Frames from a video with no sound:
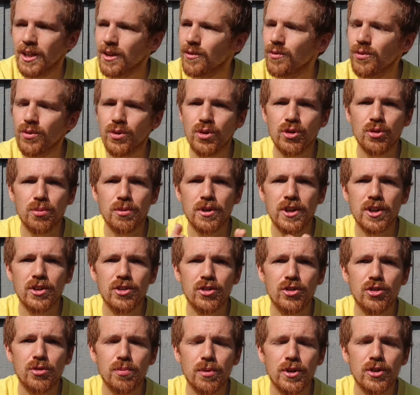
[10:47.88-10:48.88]
If you've got some
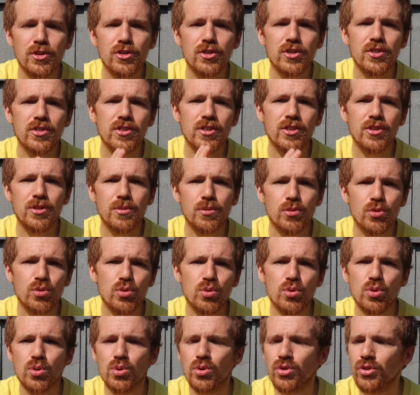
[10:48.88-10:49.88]
kitchen sponges, some
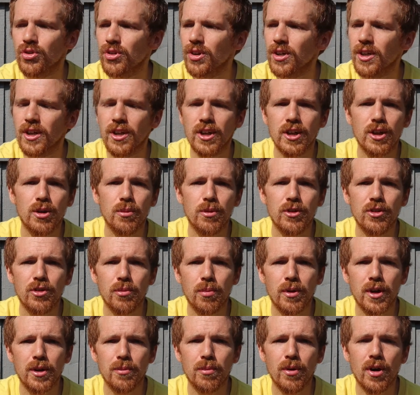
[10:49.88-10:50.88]
straws, and little bits
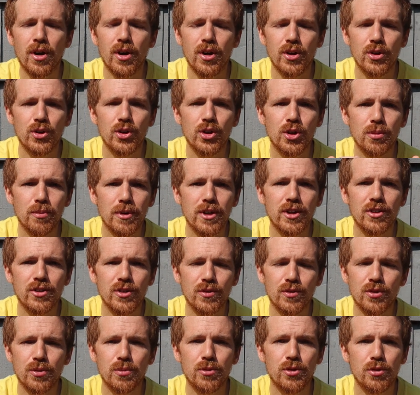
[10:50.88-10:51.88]
of paper, you can make
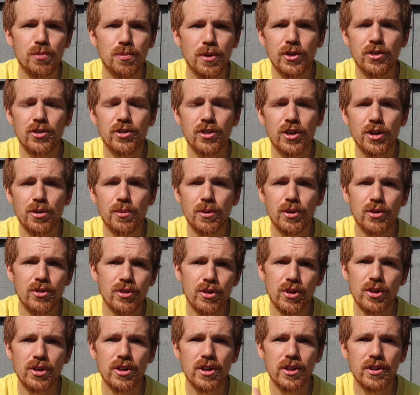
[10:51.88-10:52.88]
yourself some sponge sailboats
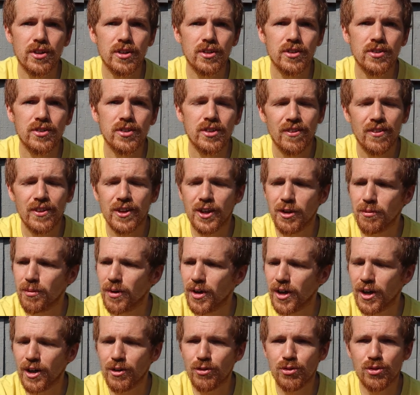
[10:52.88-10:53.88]
that look like this and think
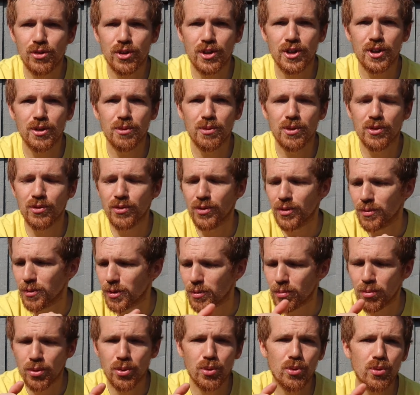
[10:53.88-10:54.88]
about how tricky it was for
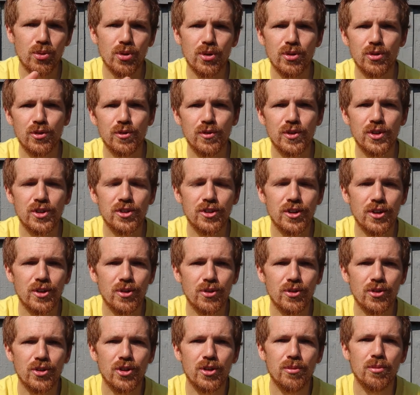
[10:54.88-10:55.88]
them to pull those fish in
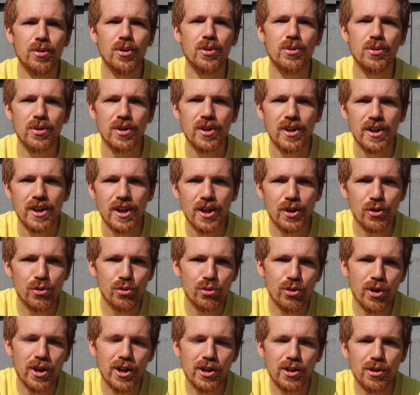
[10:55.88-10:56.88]
onto the boat and
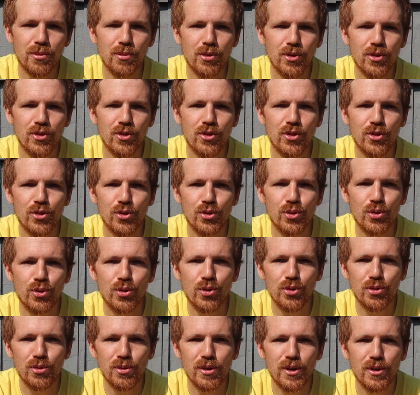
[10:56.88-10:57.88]
drag them onto the
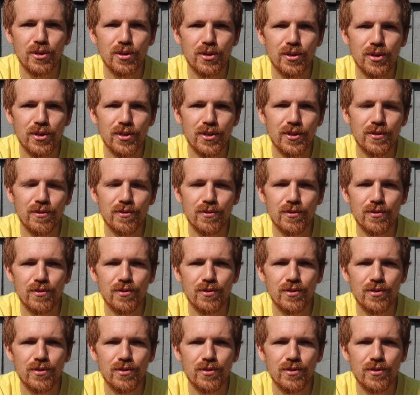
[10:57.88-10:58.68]
shore as well, as they're